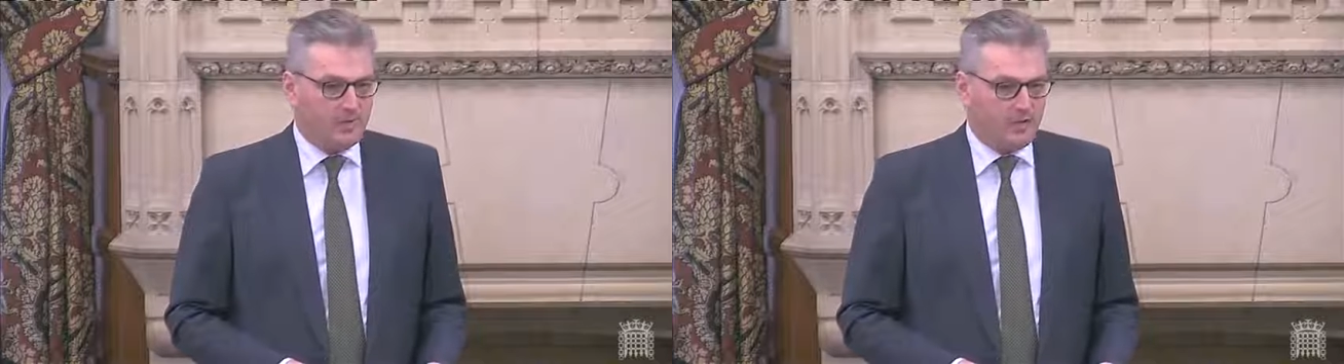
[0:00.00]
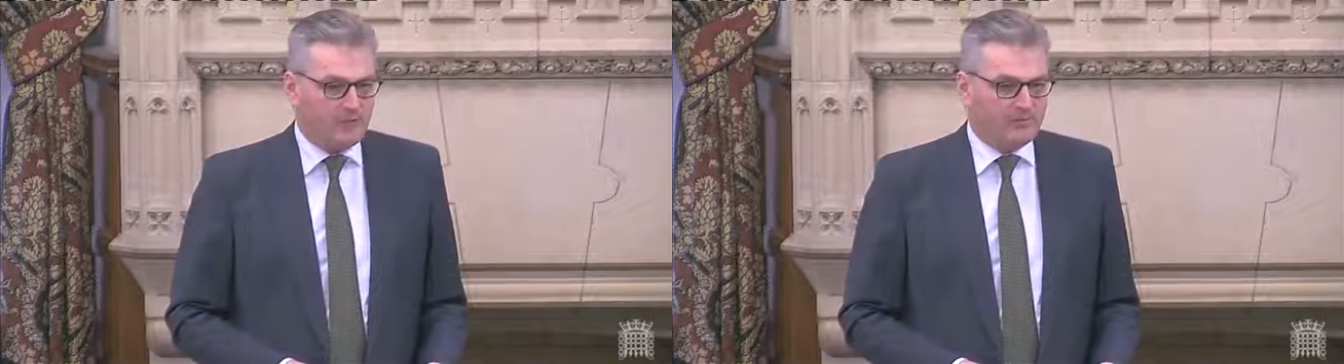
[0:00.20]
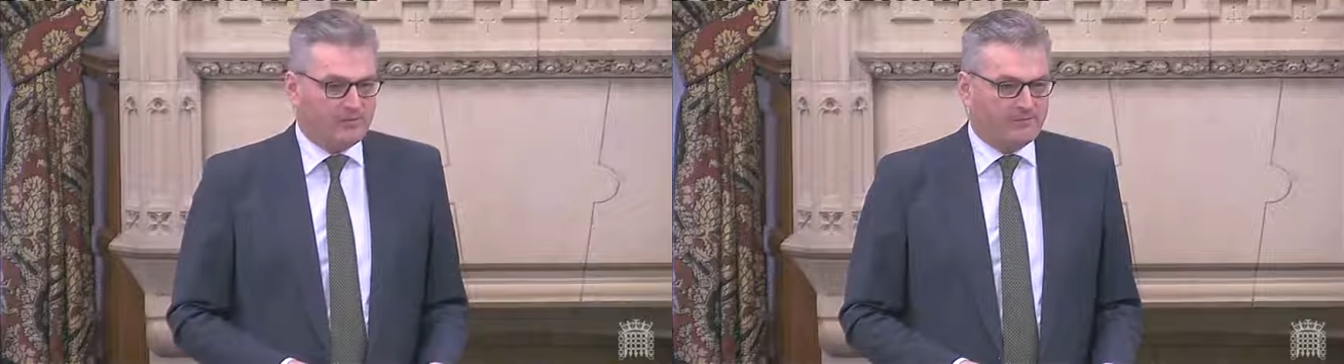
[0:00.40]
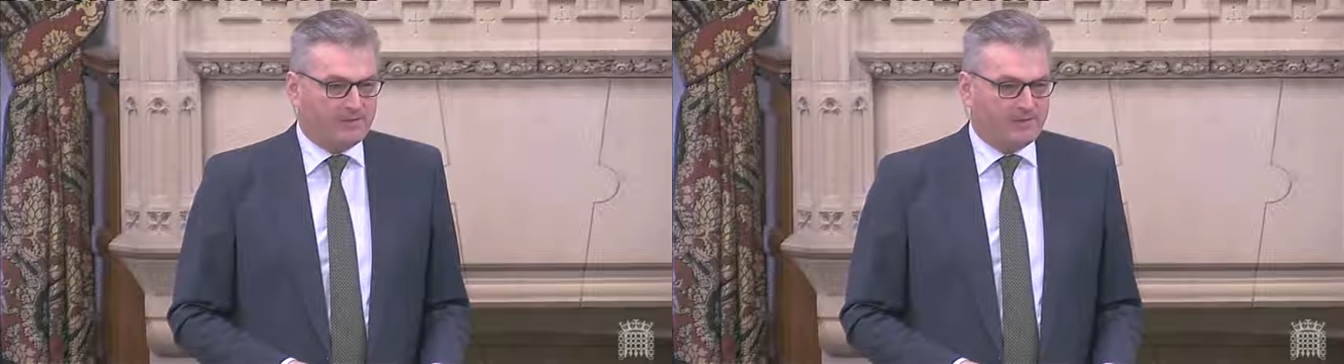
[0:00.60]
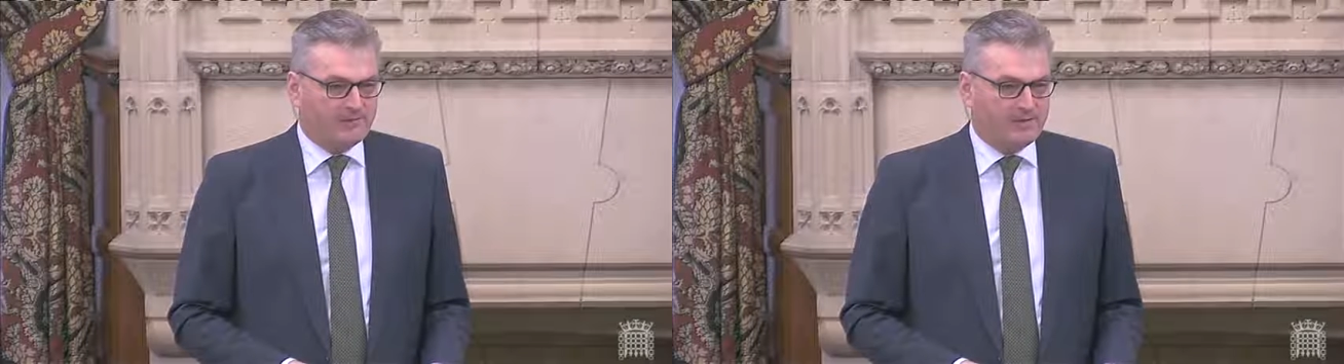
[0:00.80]
of the
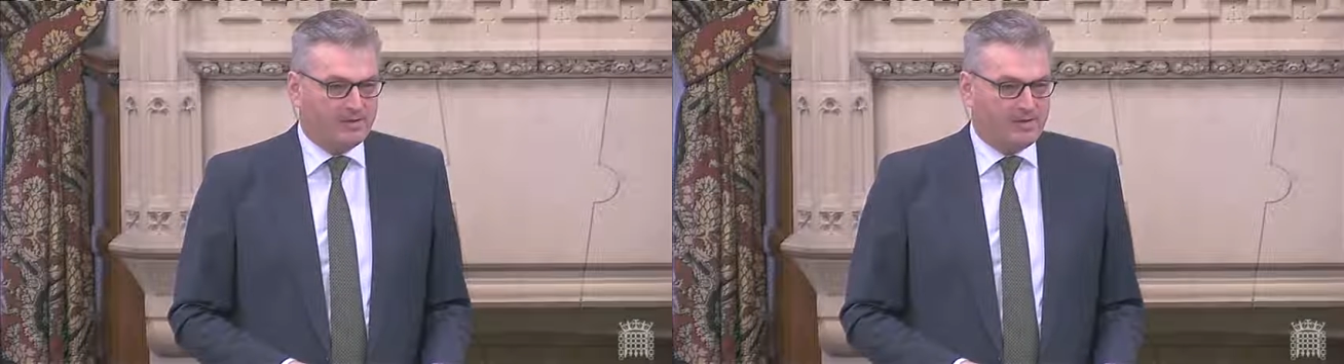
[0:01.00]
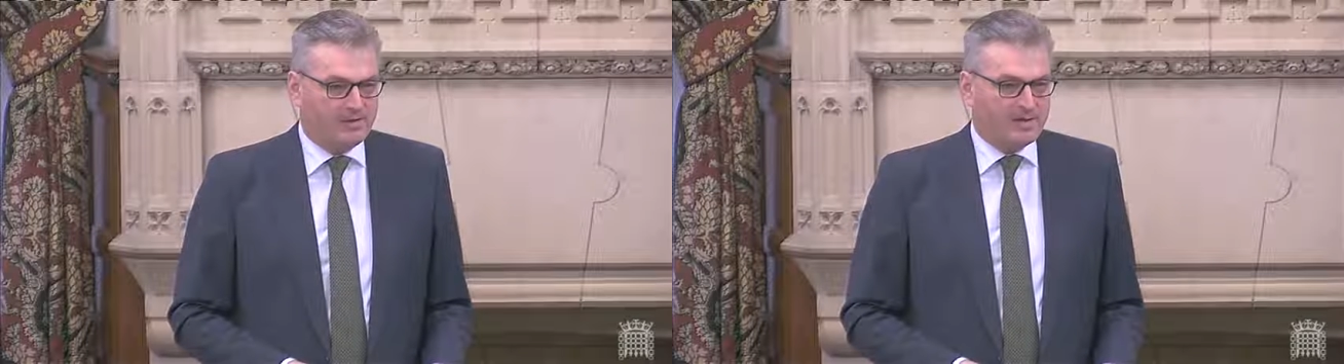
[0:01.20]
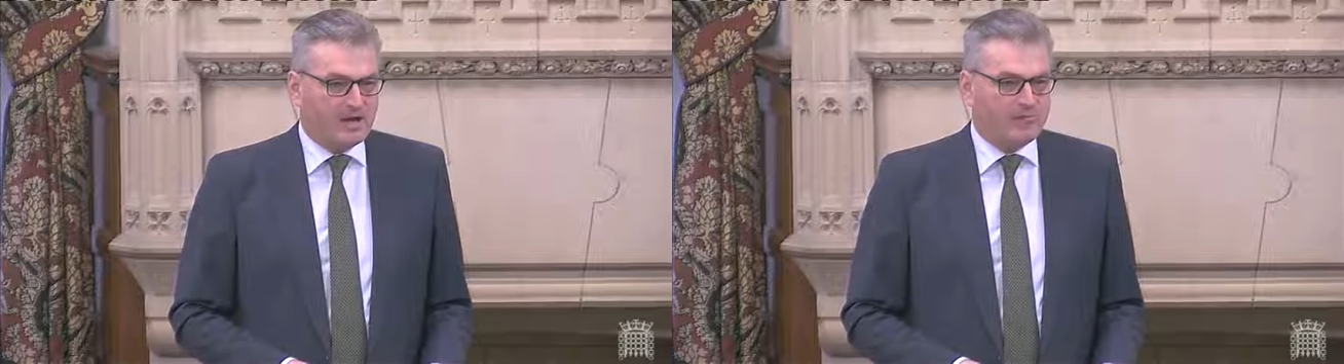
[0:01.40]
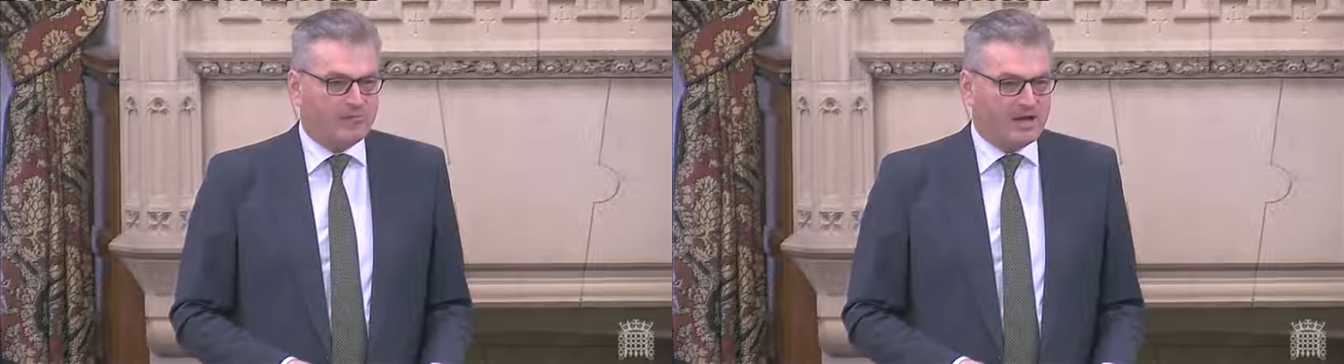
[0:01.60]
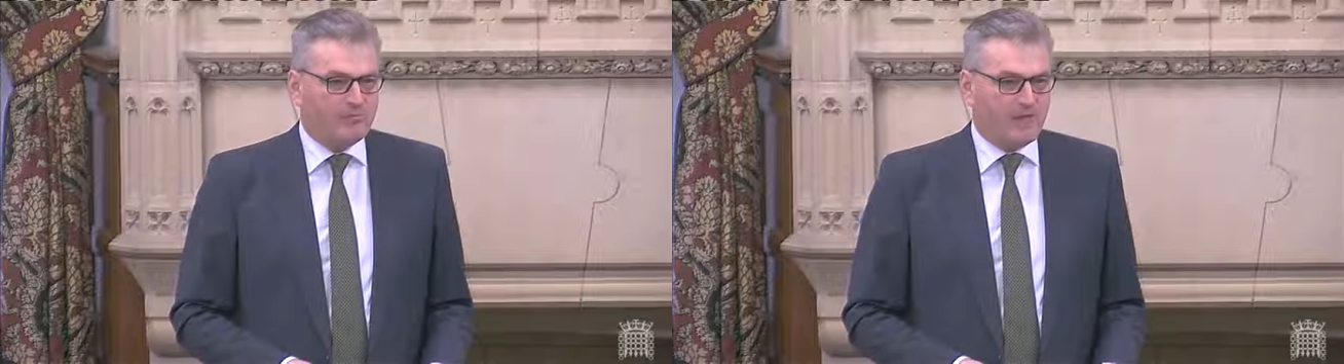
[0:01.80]
event that I
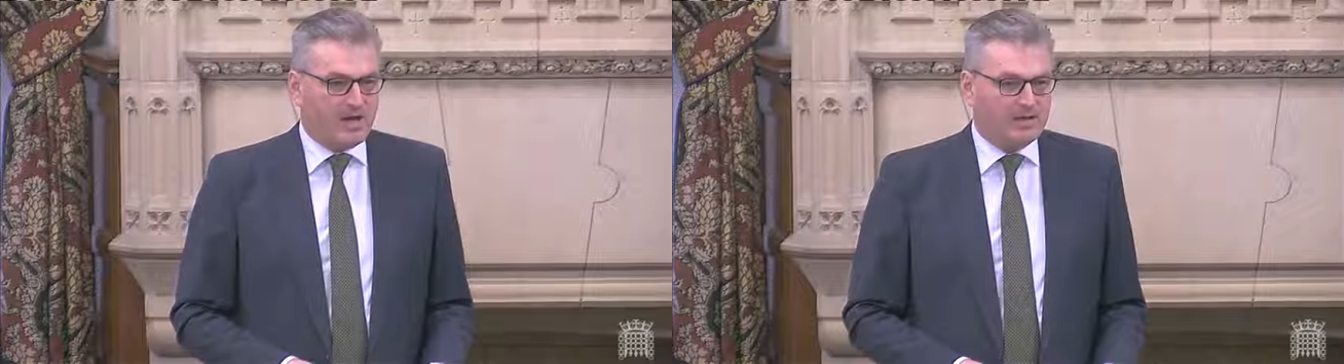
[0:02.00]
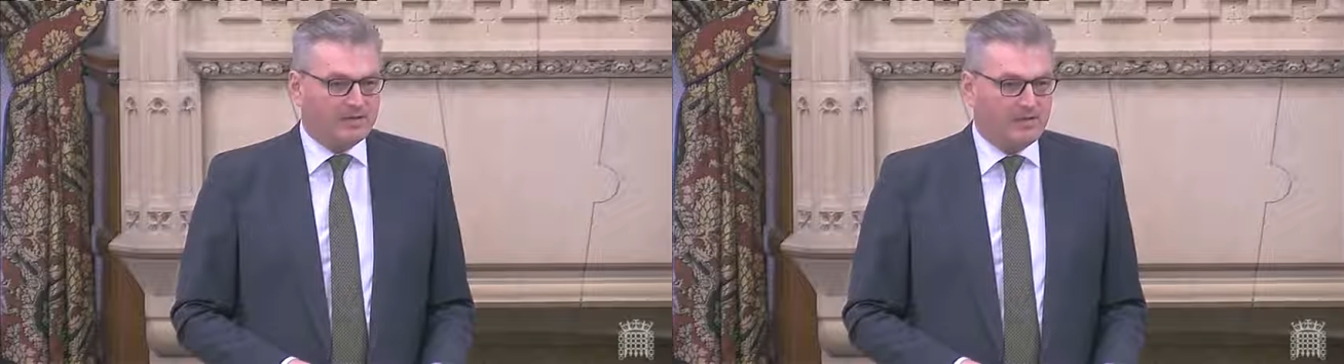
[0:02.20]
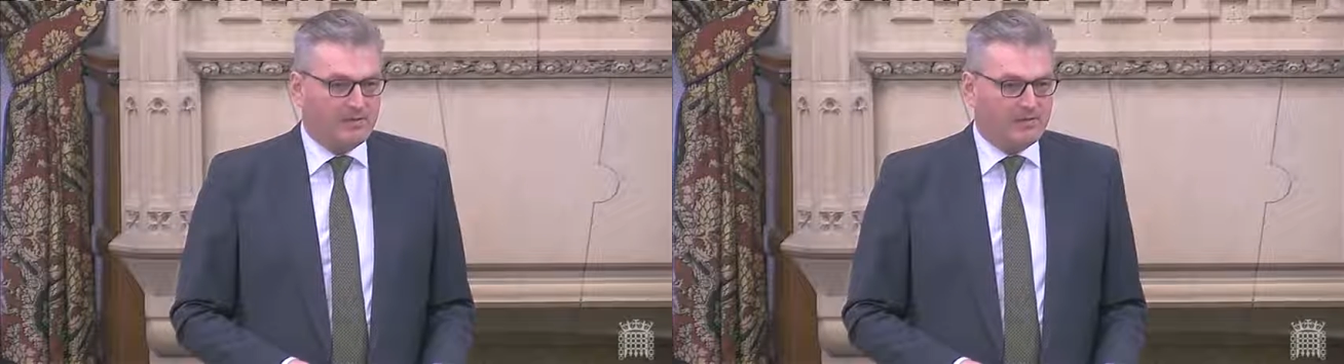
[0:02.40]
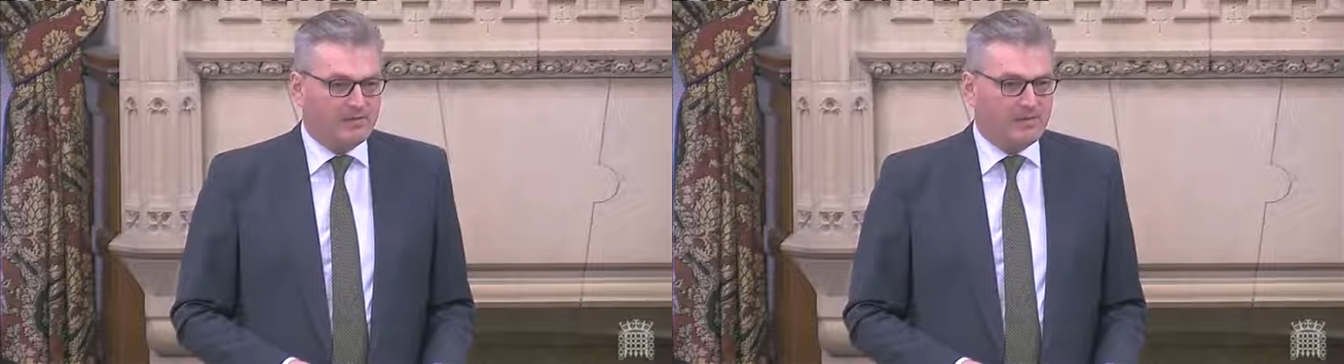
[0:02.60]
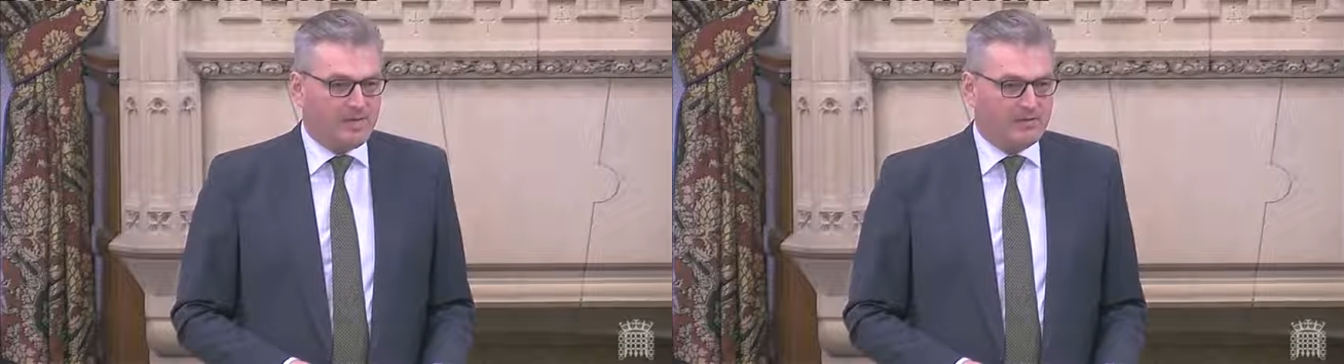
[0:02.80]
then read in
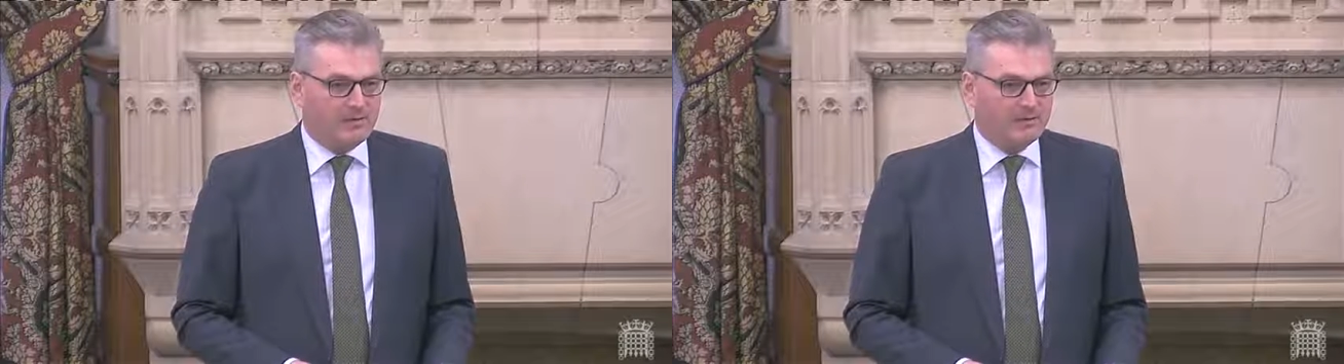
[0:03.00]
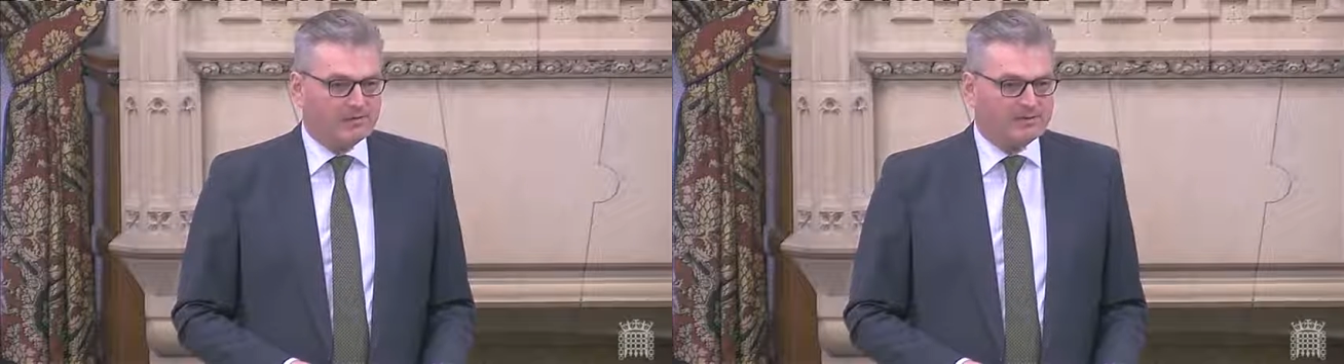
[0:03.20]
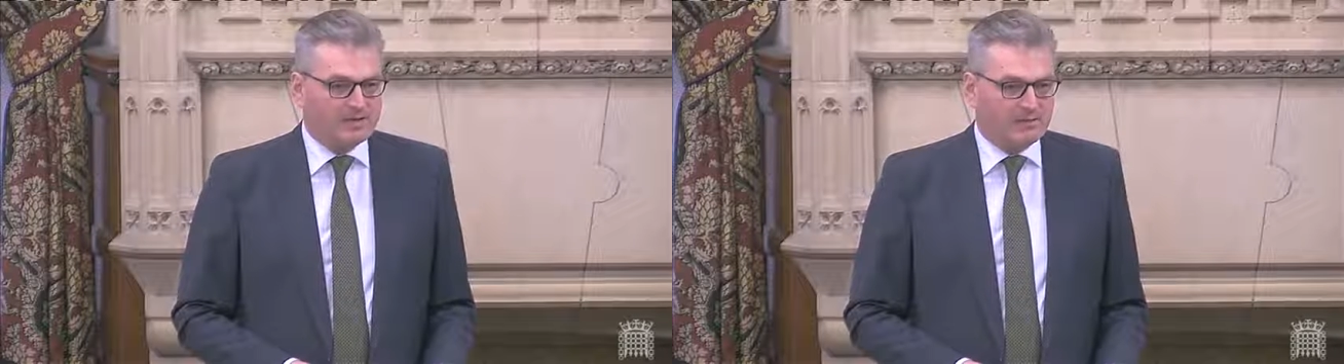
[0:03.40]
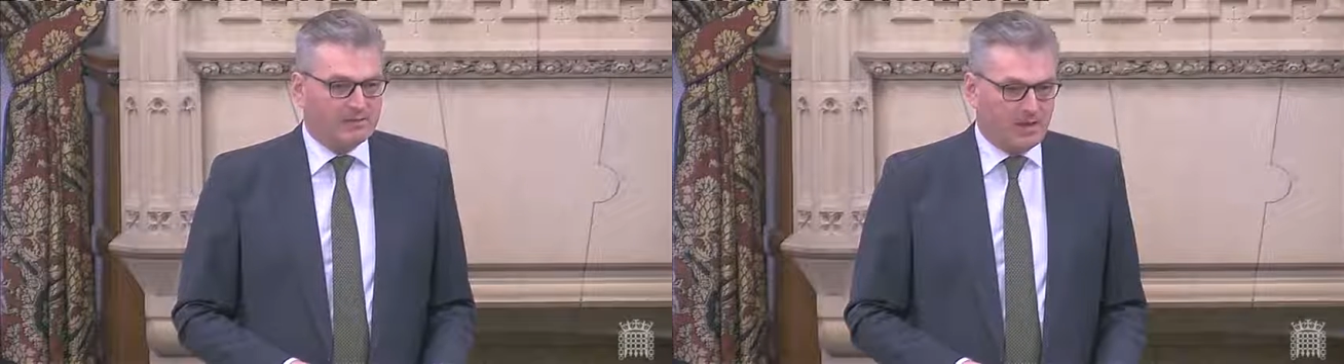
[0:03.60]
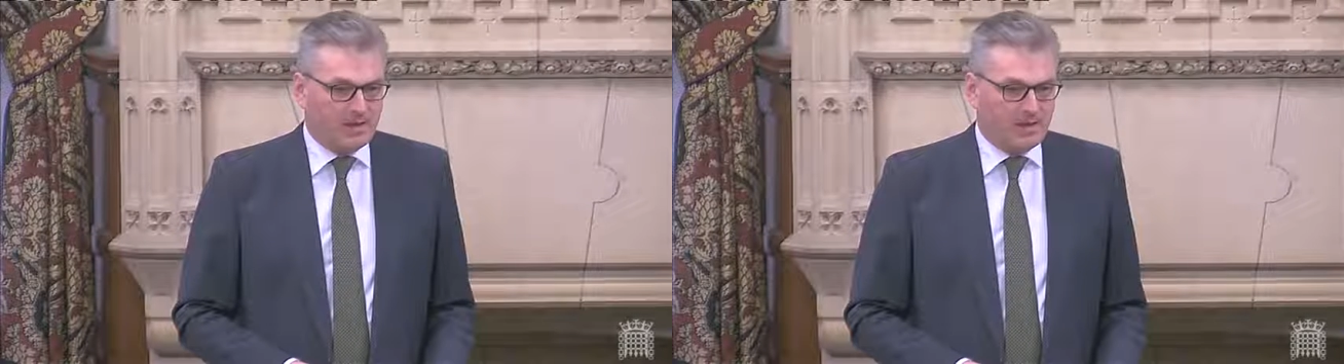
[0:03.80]
the Mail on Sunday,